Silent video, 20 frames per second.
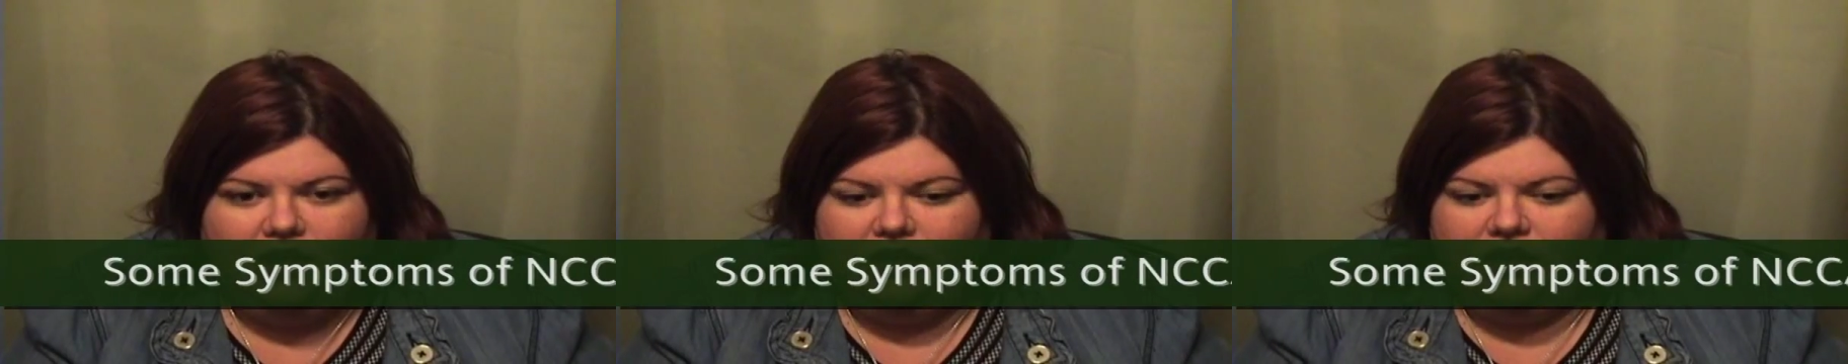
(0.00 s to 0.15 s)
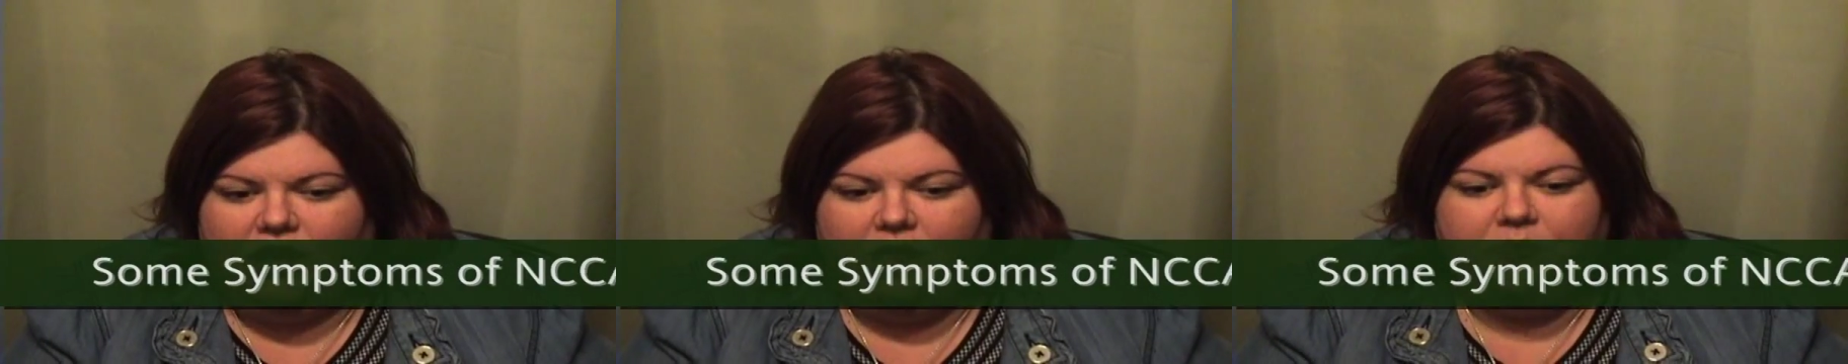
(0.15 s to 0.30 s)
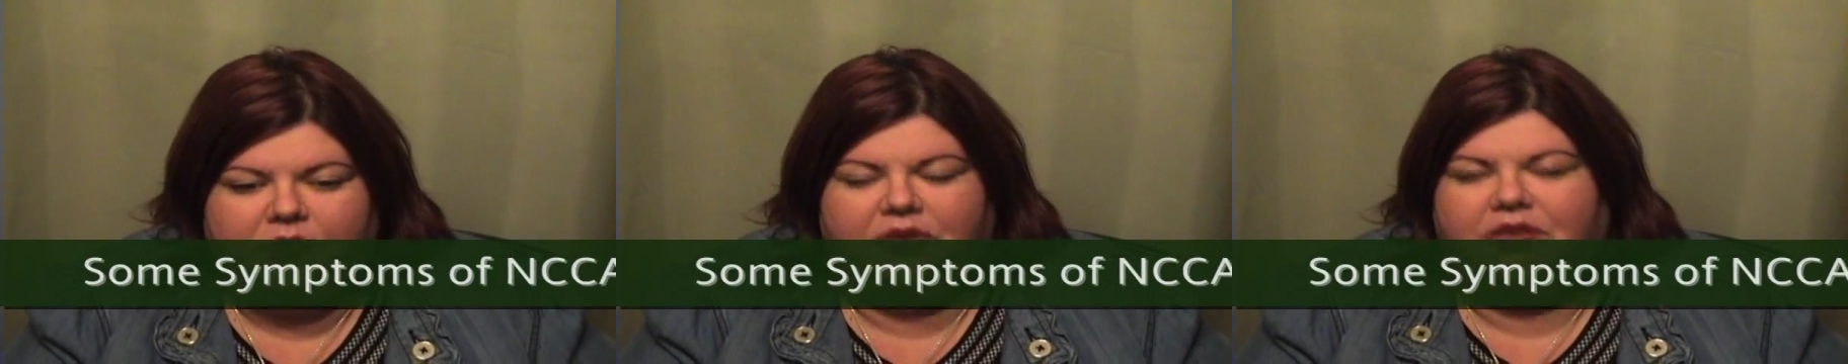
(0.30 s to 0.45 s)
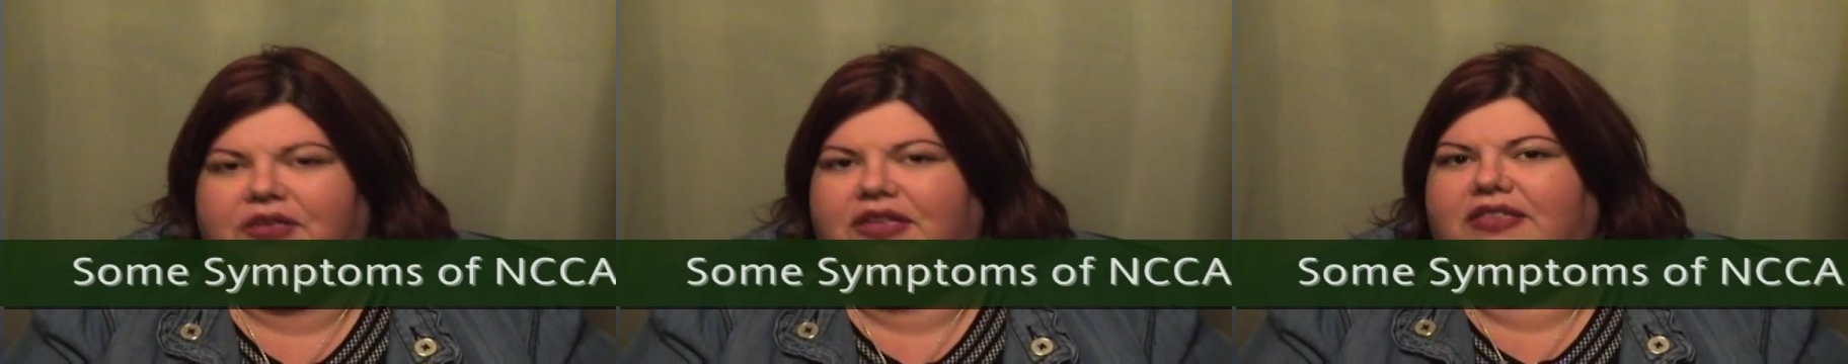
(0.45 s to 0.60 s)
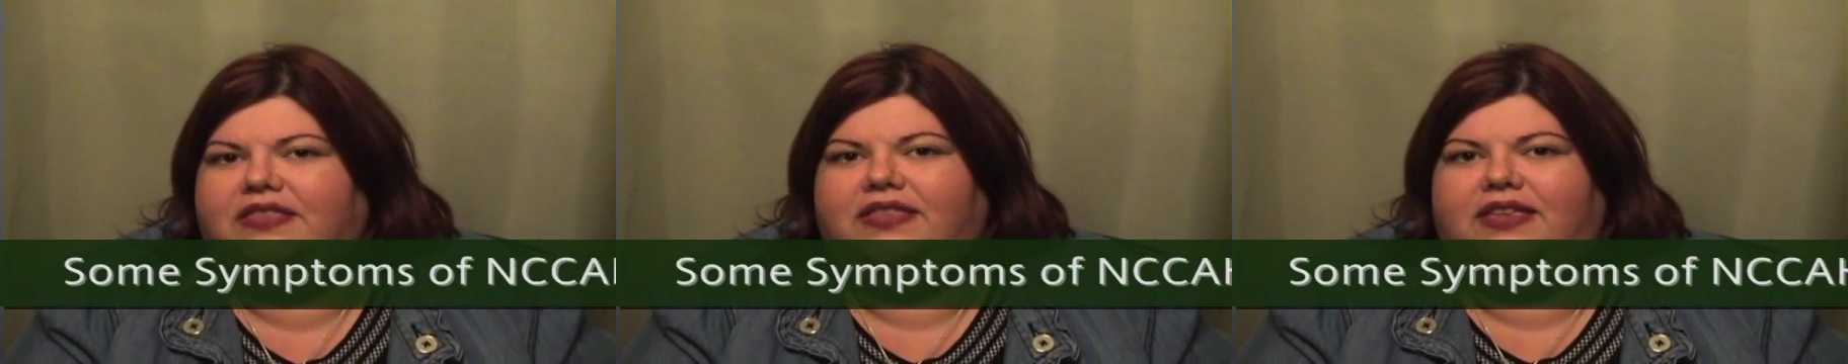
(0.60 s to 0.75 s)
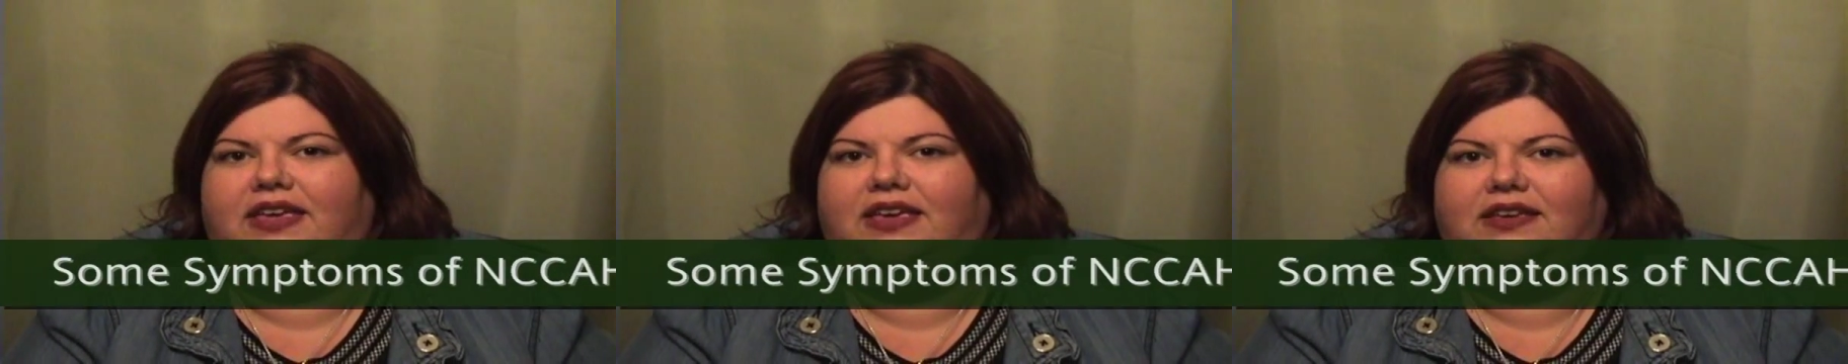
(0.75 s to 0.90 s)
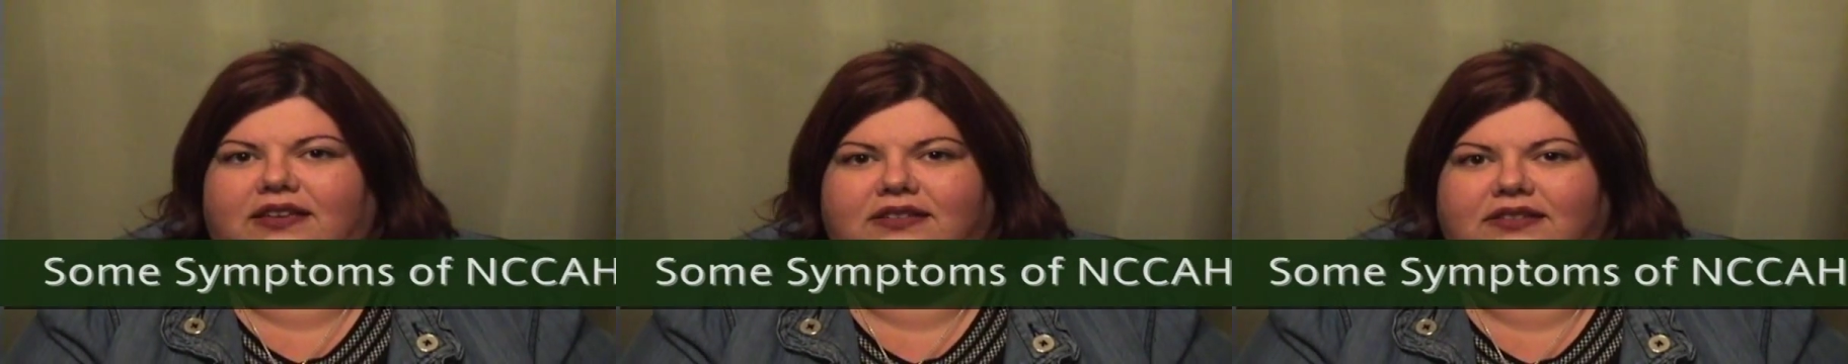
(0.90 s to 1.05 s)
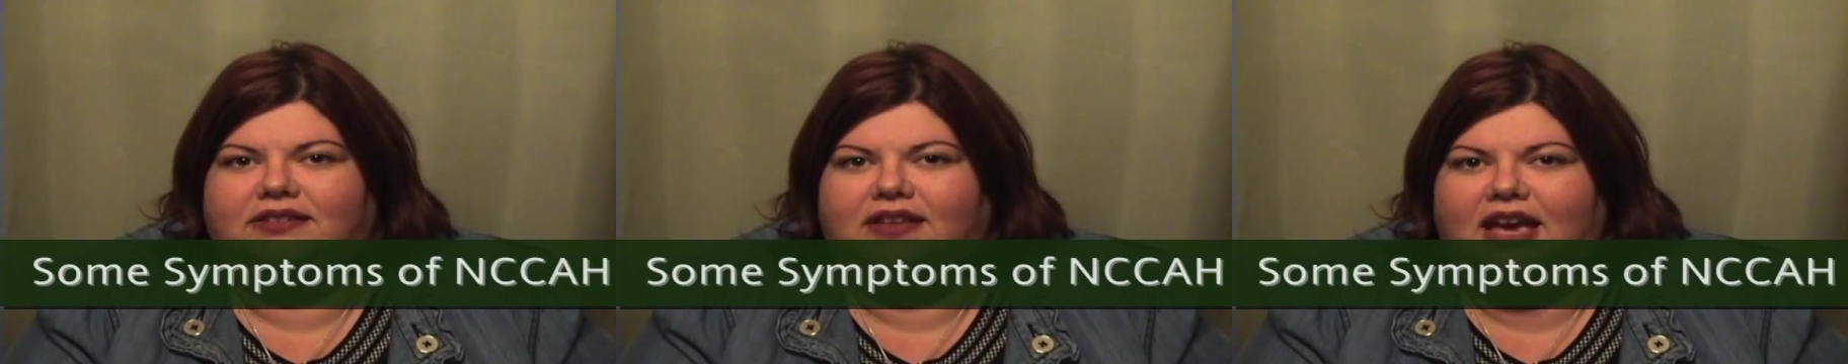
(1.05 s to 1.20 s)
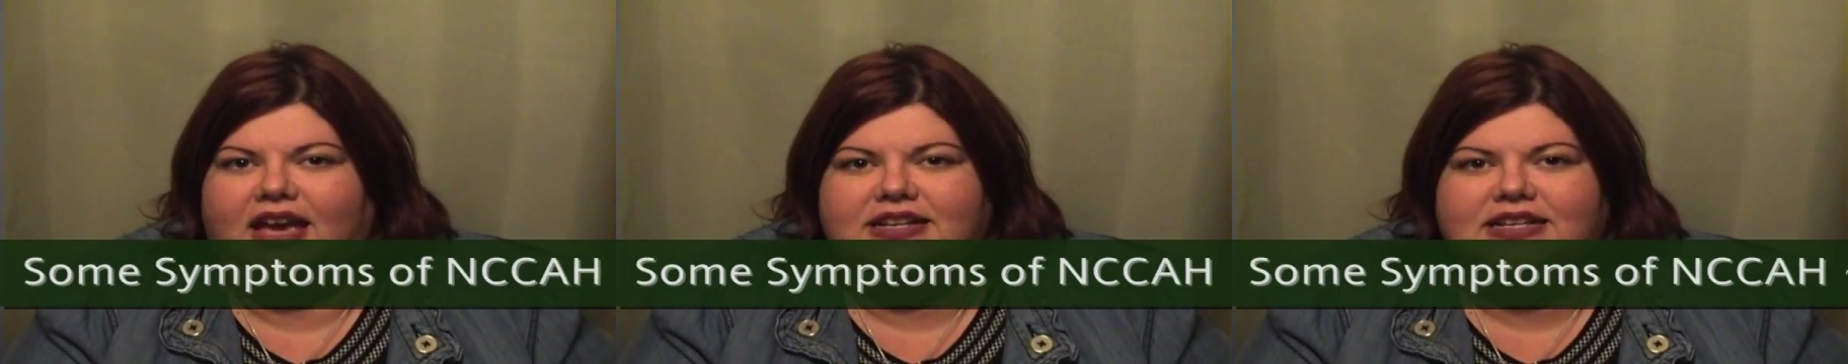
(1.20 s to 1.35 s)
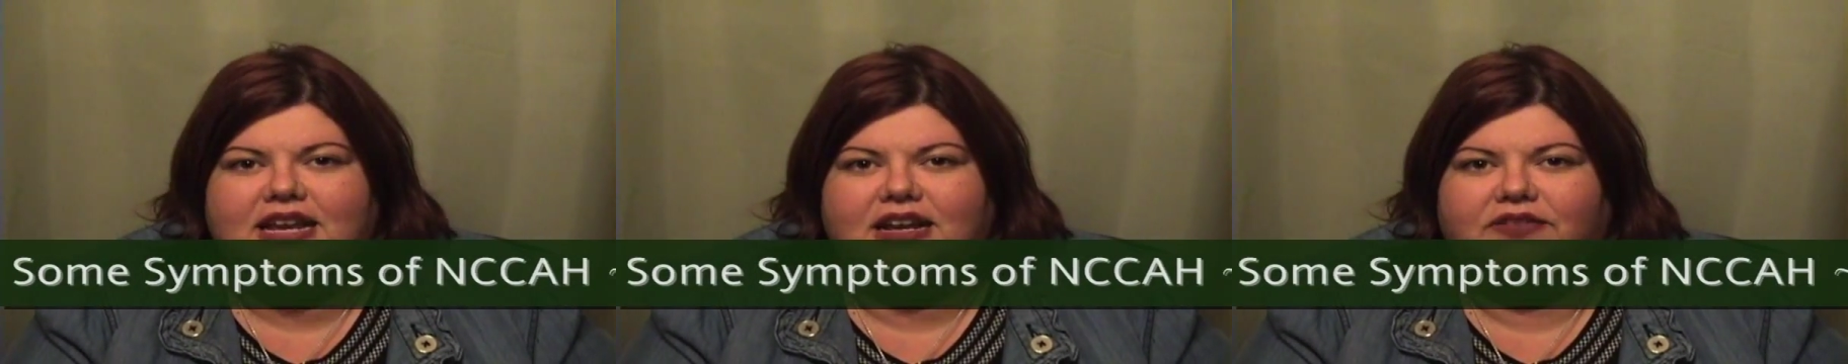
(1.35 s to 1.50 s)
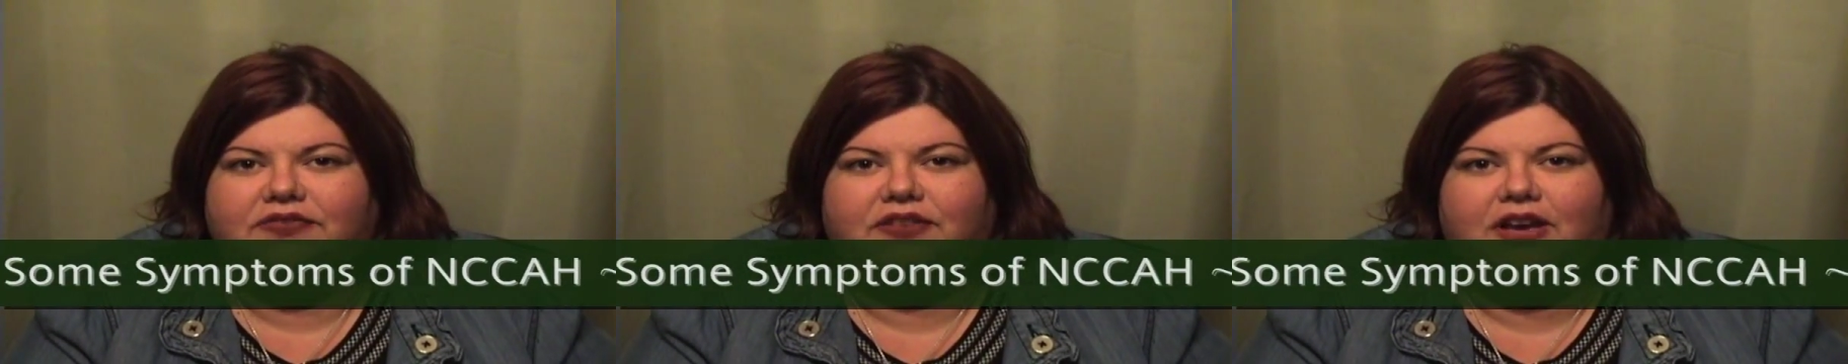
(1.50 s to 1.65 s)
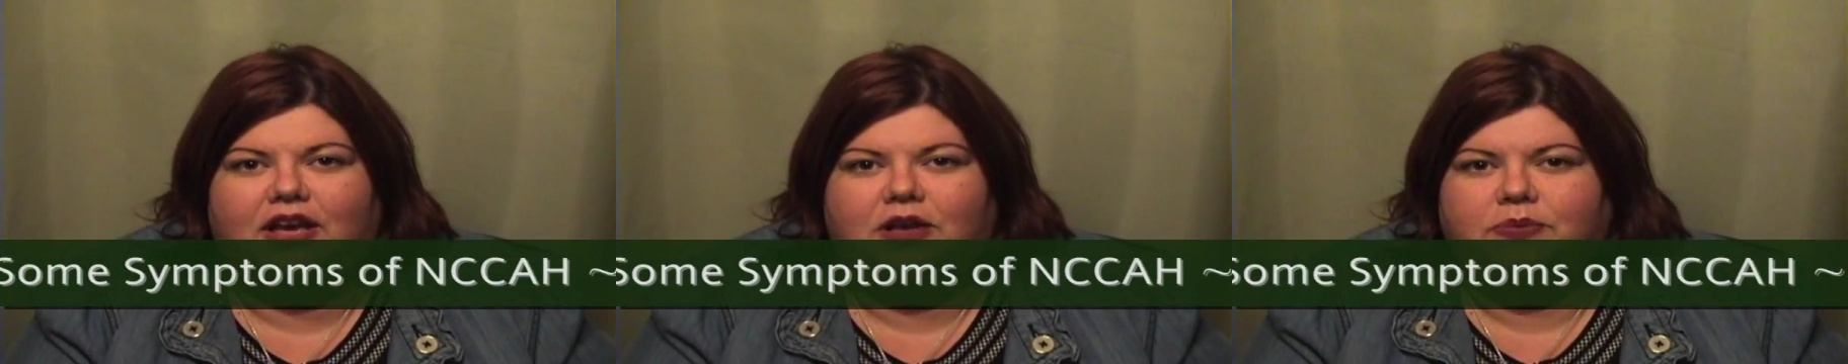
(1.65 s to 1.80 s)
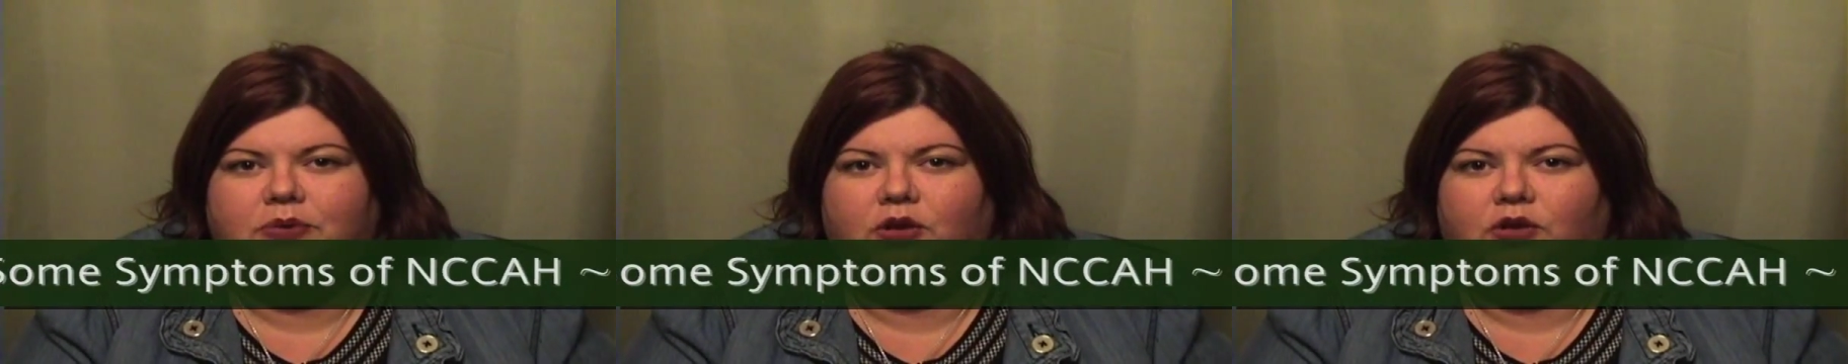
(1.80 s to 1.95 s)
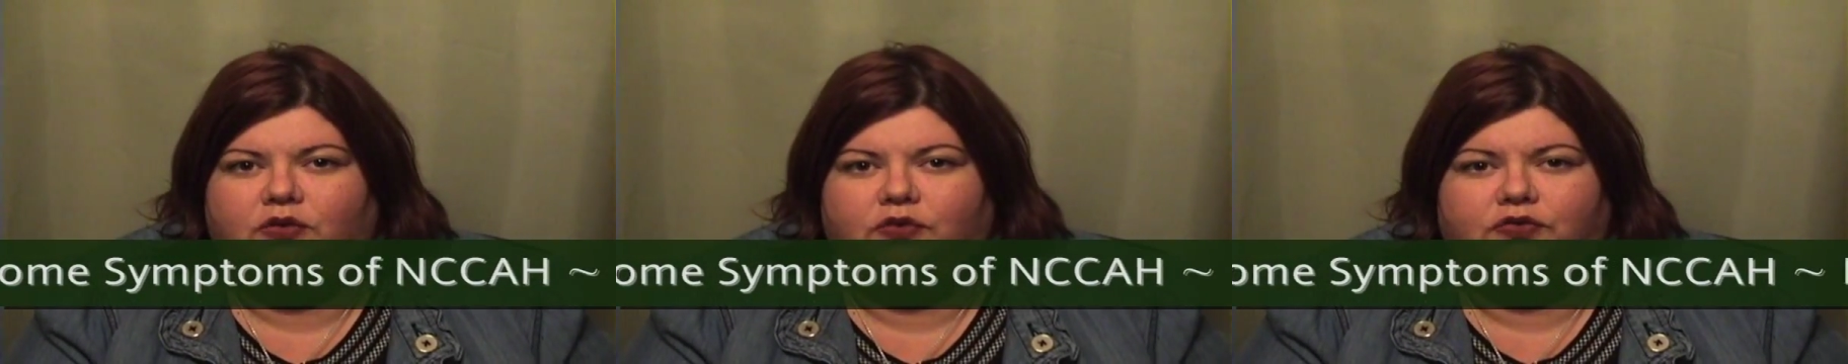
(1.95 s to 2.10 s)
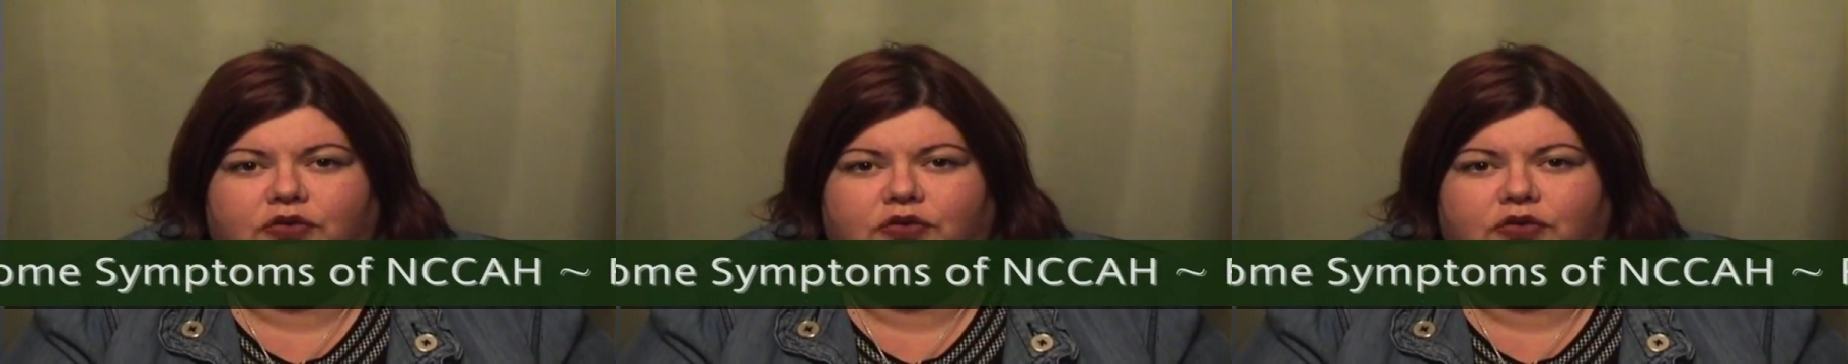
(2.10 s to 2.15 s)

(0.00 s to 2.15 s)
completely identifiable